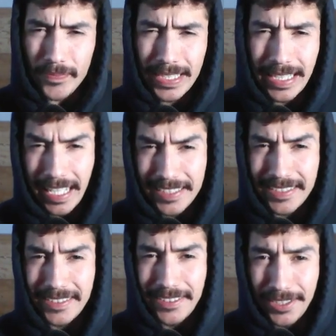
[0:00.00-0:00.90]
That is
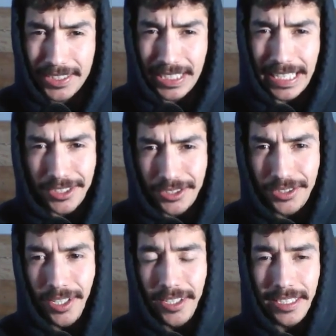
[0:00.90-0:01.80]
such a
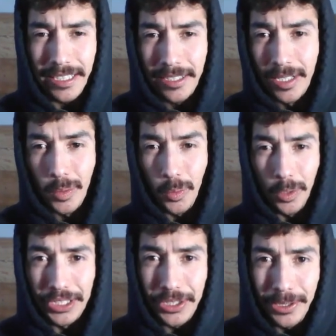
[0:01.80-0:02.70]
strong
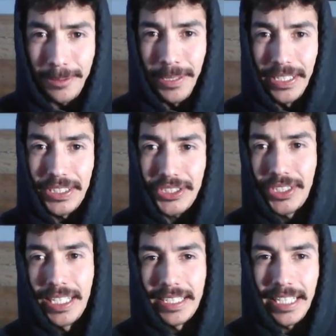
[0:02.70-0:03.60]
1-2 punch
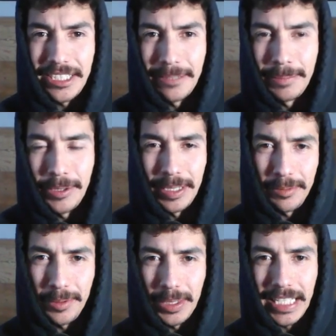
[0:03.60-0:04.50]
that your opponent
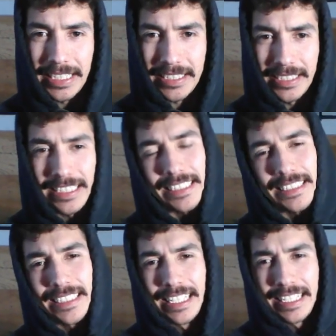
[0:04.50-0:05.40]
will likely,
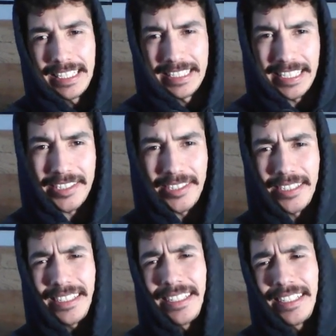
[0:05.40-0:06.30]
like,
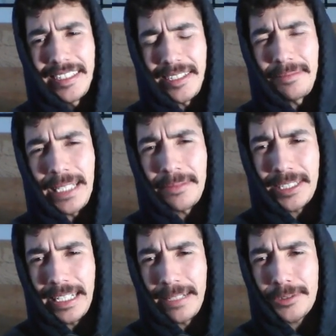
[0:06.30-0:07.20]
sometimes they're
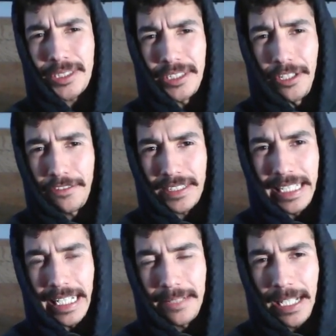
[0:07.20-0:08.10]
able to go for
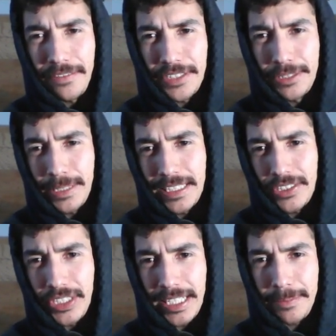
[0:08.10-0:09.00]
game after you play the
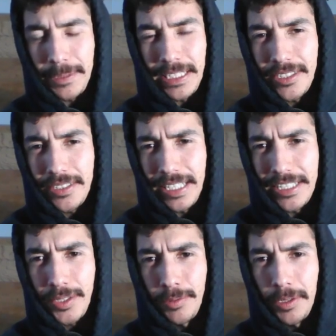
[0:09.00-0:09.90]
Shanks, but they
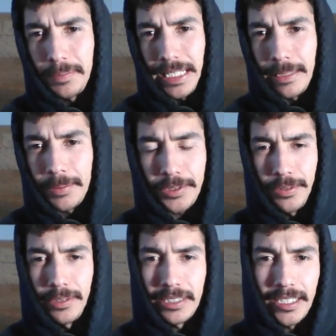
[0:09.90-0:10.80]
just won't be able to
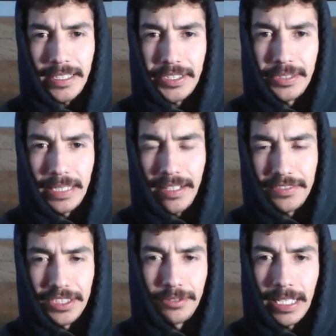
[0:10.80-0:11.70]
as long as you have
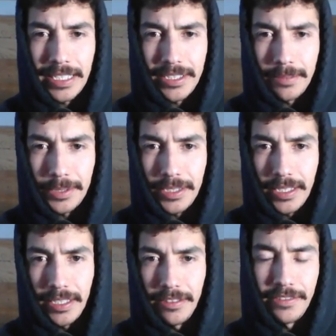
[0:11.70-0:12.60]
the right number
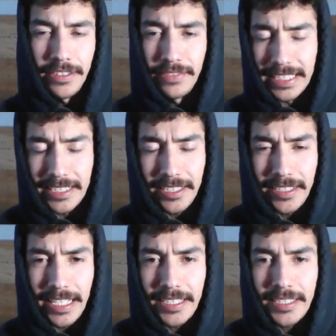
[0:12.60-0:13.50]
of events in your
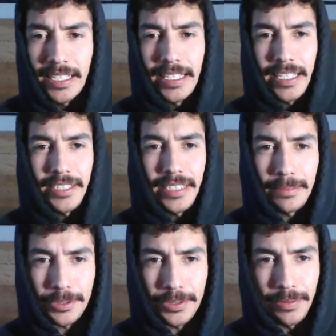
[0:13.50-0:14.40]
hand and you're
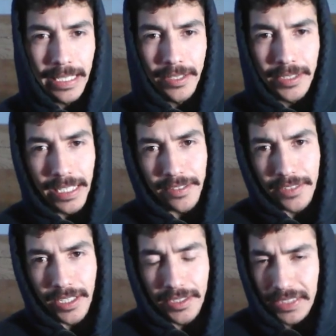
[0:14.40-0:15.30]
able to counter out of
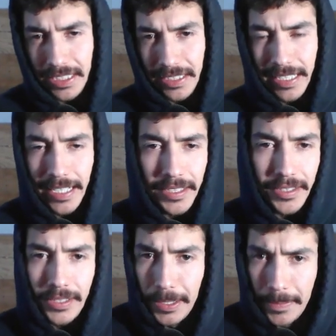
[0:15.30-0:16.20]
all of their attacks.
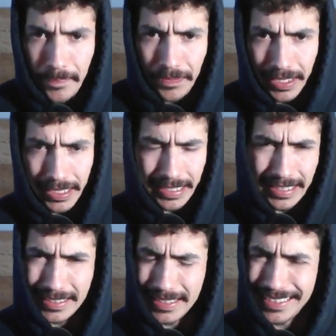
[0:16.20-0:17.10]
Like,
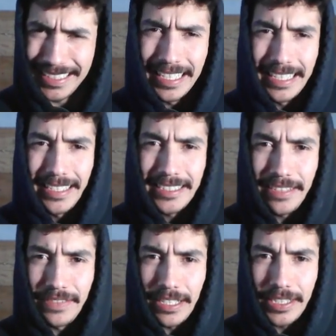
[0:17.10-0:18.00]
it's a
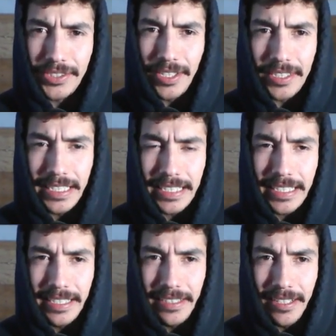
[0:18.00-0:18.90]
very strong deck,
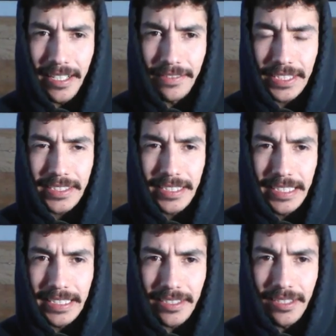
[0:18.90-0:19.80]
and obviously
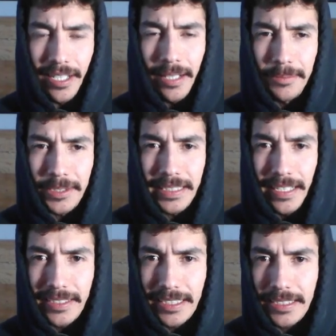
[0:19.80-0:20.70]
needs a lot more
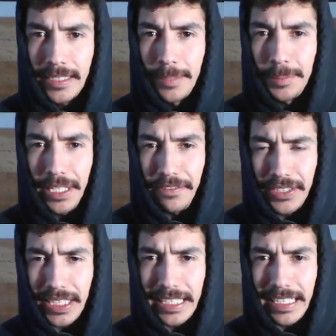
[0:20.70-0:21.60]
testing, but I feel
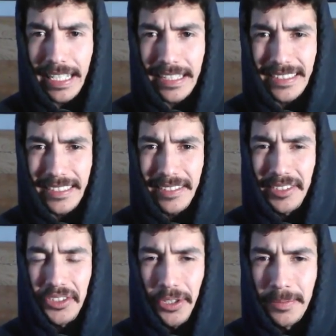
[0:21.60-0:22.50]
like it has
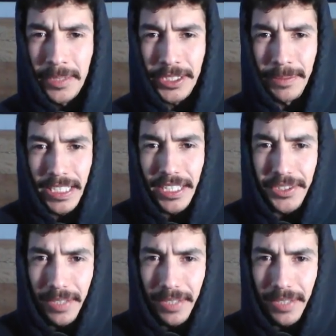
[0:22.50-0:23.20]
so much potential.